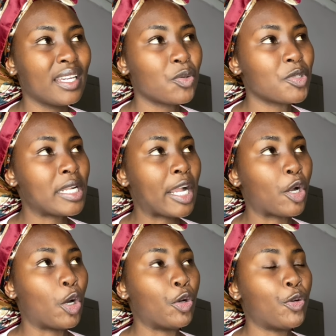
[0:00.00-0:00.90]
It was like
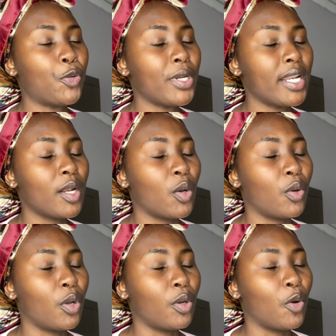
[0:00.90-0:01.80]
on really low
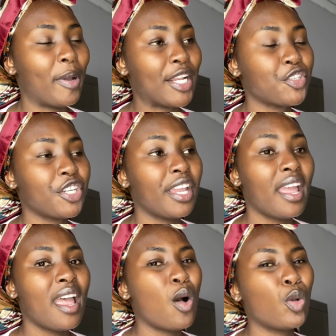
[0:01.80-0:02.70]
battery.
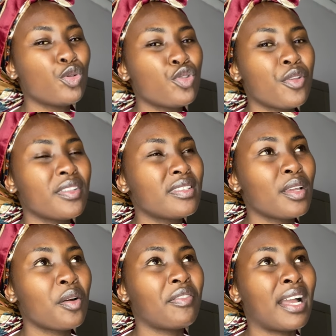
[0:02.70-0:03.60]
Also, this thing
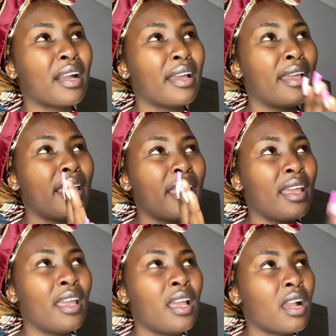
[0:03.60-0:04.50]
of like
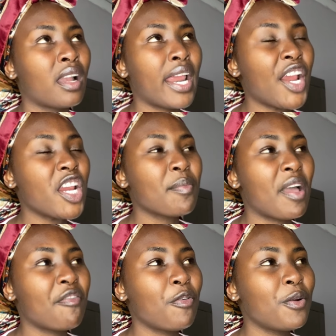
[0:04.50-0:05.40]
carrying my
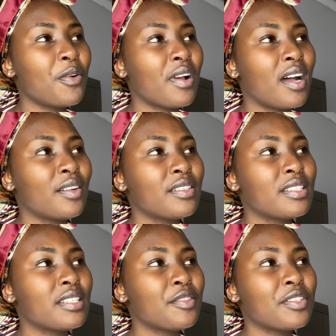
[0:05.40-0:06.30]
phone around,
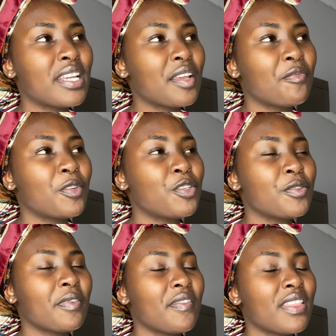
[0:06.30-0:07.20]
taking footage
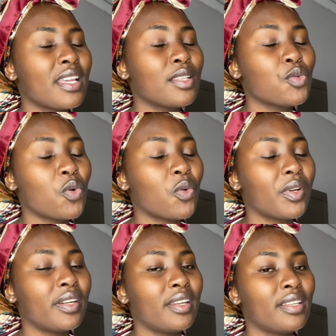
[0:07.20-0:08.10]
of everything, it's
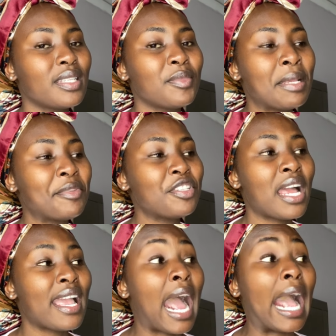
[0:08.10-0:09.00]
awkward. Sometimes it's
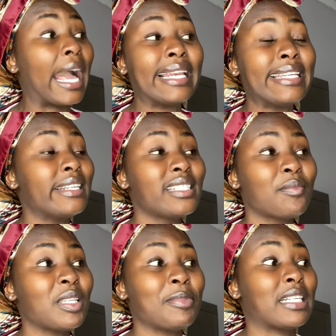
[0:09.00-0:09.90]
angkhalil.
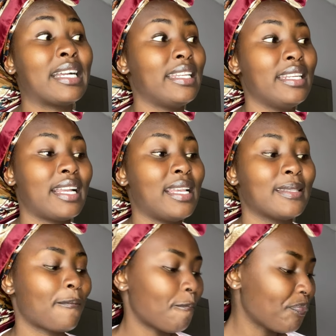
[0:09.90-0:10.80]
Sometimes angkhalil, guys.
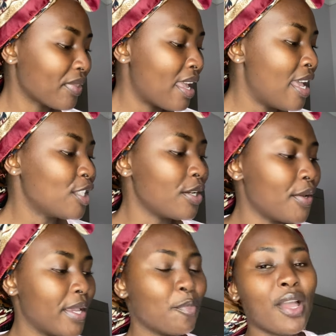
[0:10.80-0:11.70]
But
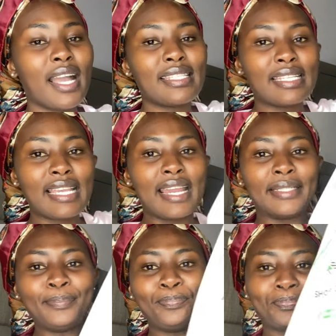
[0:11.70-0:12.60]
anyway, we are satanim.